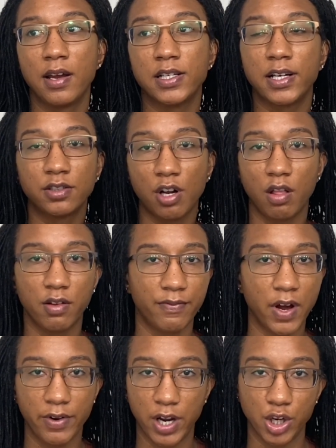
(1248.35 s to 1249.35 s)
solid
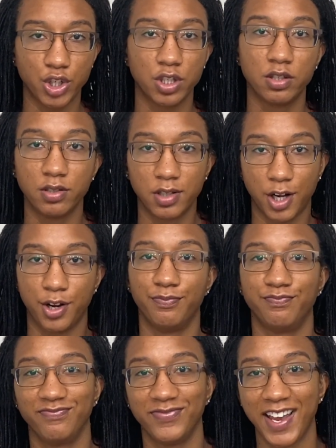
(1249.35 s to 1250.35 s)
foundation. So
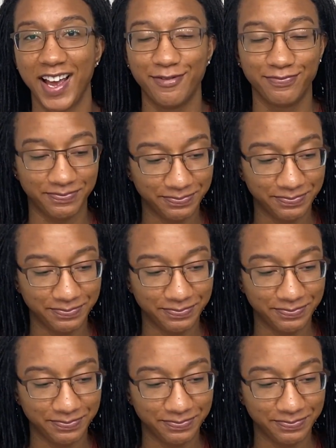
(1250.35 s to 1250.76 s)
yeah,